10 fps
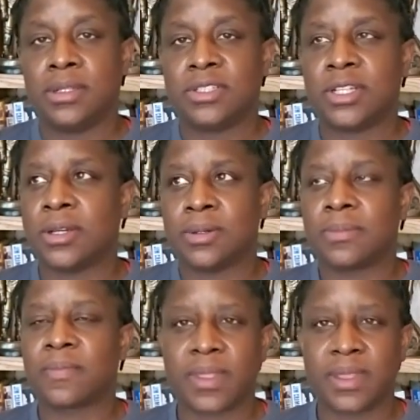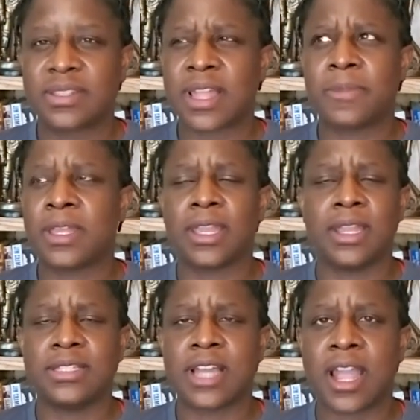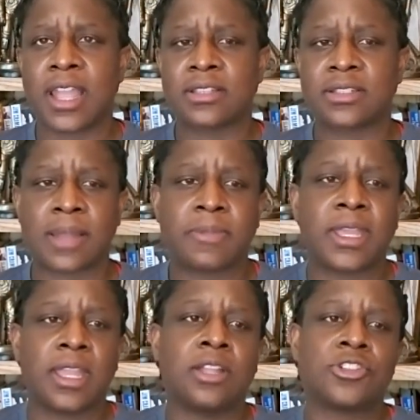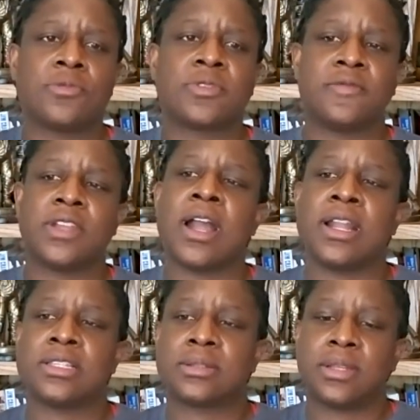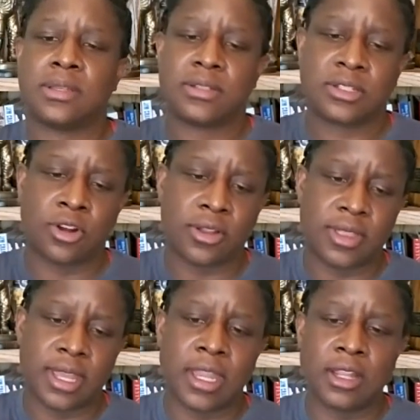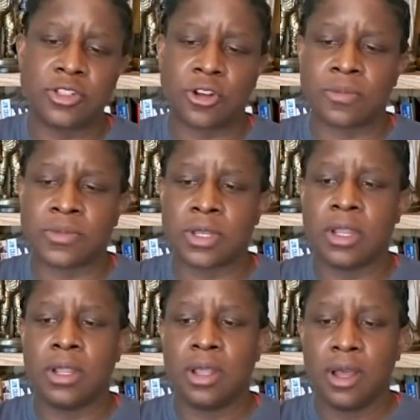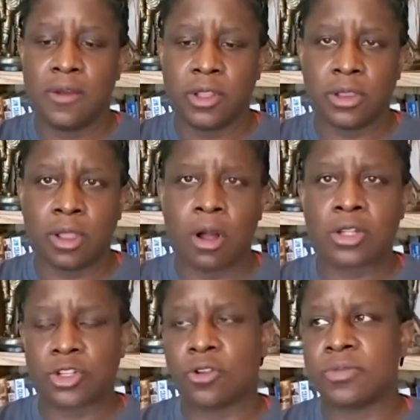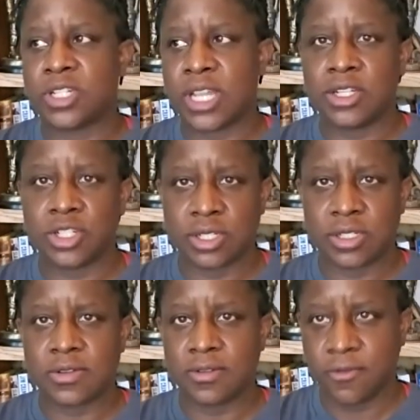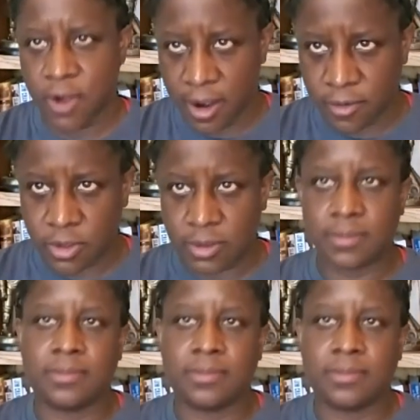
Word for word: So stop thinking in diets. Stop thinking in terms of diets. Start thinking in terms of the long term changes forever.